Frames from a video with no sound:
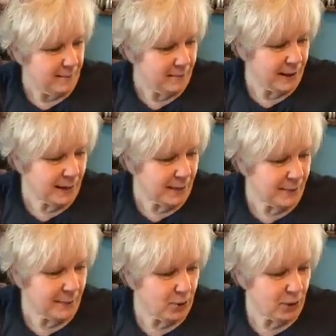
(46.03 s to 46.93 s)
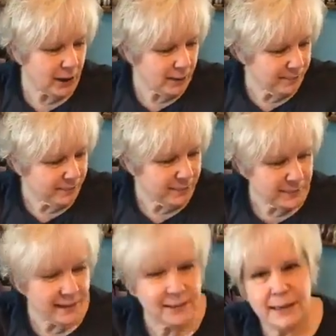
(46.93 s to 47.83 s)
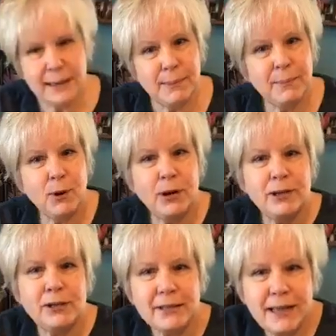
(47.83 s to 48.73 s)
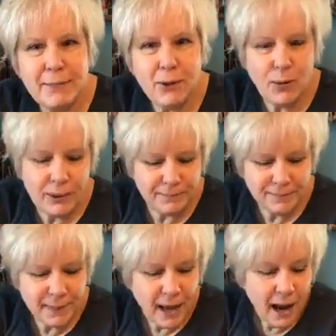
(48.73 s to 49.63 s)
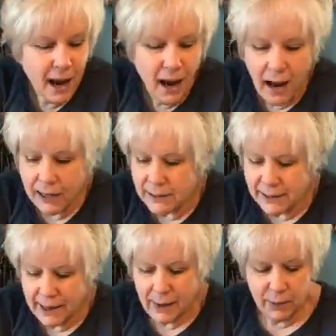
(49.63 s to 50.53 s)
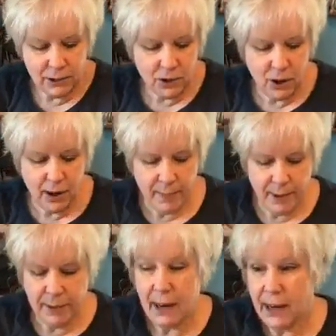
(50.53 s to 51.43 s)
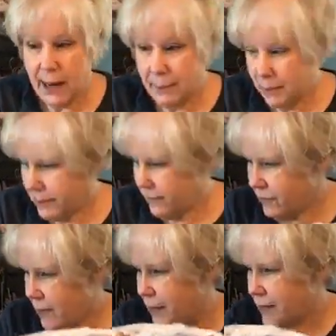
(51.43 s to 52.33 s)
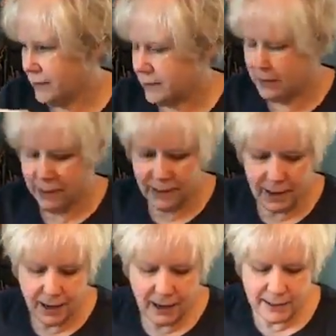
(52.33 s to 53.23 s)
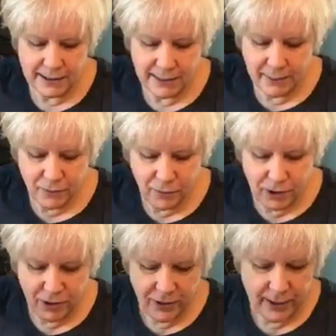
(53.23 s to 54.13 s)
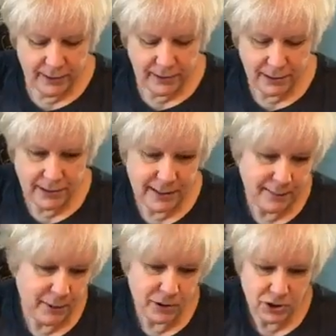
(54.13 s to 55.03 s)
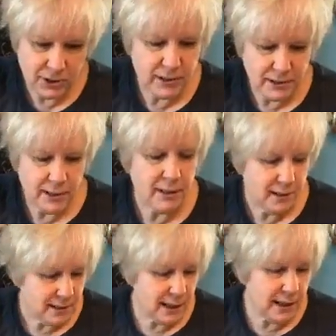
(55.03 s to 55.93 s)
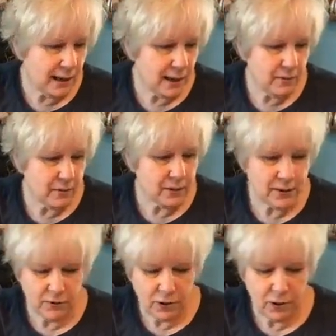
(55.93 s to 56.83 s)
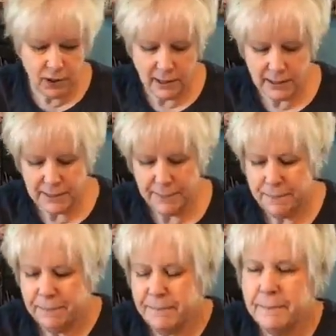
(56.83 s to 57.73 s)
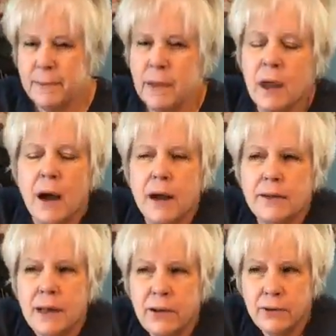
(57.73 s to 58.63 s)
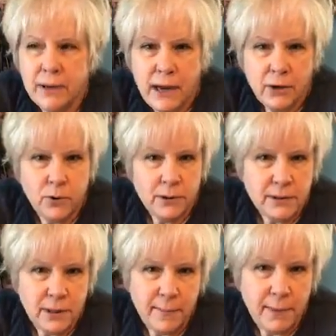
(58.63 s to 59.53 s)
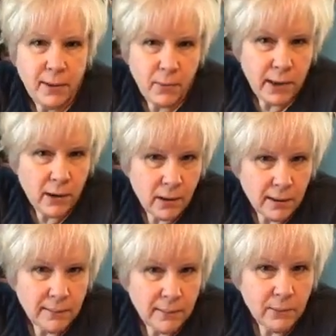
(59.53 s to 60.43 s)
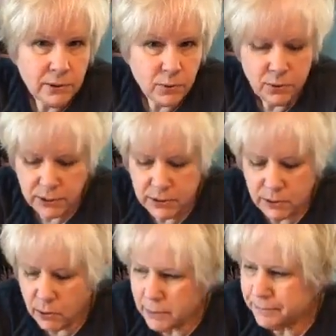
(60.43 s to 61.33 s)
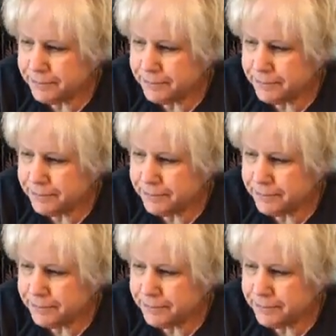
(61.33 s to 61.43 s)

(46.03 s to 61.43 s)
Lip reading: Might not be pretty. Doesn't need to be pretty. Just keep going. Today I want to talk about a couple of things. Some are free things and some are just take care of yourself good things. The other day I noticed that my right arm was really sore.